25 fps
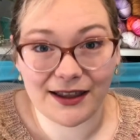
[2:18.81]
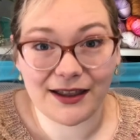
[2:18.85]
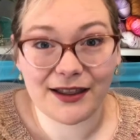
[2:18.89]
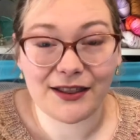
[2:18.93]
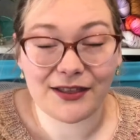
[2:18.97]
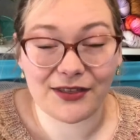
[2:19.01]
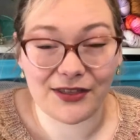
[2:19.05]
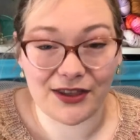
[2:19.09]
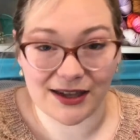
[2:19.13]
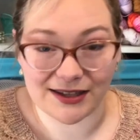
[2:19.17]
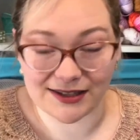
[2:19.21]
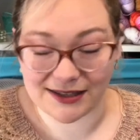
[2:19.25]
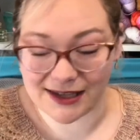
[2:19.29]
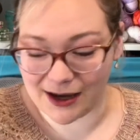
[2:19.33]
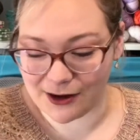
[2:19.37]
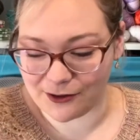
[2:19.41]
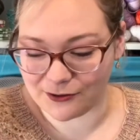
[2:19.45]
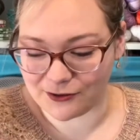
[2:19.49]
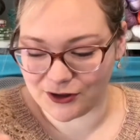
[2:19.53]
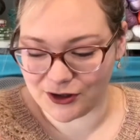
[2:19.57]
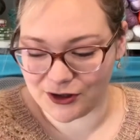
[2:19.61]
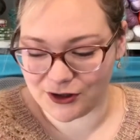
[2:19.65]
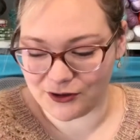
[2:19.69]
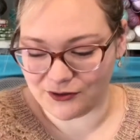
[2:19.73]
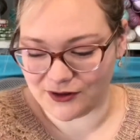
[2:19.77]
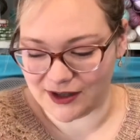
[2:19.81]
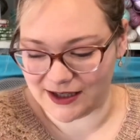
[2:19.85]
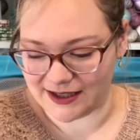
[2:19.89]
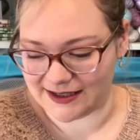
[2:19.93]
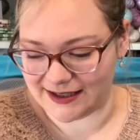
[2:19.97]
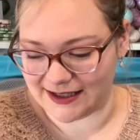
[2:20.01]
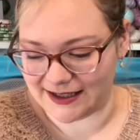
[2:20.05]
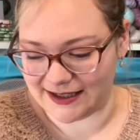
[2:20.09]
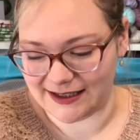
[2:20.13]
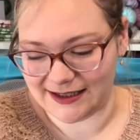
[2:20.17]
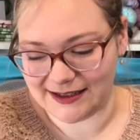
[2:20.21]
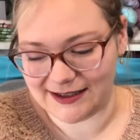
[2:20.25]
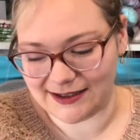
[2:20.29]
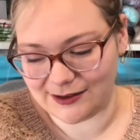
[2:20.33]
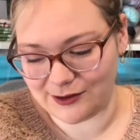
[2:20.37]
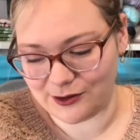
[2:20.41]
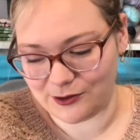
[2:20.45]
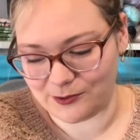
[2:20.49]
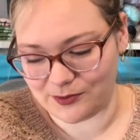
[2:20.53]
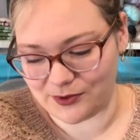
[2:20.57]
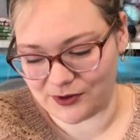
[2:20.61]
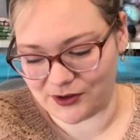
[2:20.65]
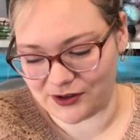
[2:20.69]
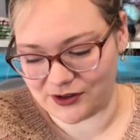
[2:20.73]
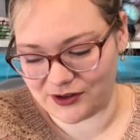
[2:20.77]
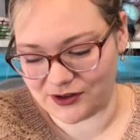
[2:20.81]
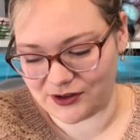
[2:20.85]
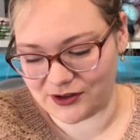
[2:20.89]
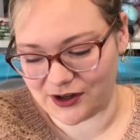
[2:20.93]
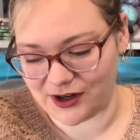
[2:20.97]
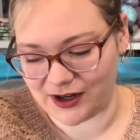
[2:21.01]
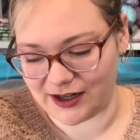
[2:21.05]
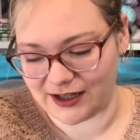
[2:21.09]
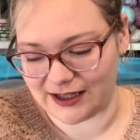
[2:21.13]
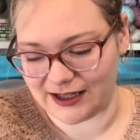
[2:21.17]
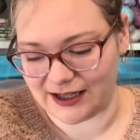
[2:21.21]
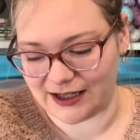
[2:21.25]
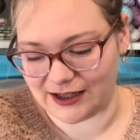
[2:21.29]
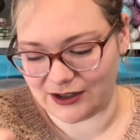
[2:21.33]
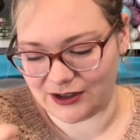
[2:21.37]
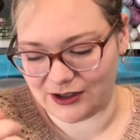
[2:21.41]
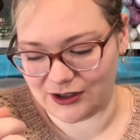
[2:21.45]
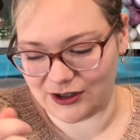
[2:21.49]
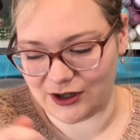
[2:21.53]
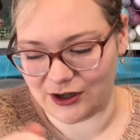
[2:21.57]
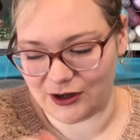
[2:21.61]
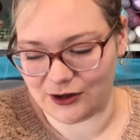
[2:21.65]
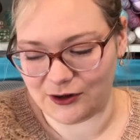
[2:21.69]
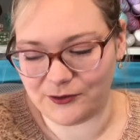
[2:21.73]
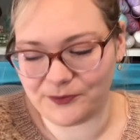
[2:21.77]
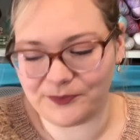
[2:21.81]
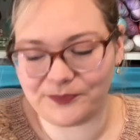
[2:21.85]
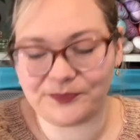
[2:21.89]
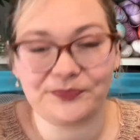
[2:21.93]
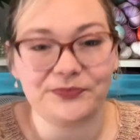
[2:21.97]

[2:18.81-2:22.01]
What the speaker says: That's how new this is. Super shiny and new.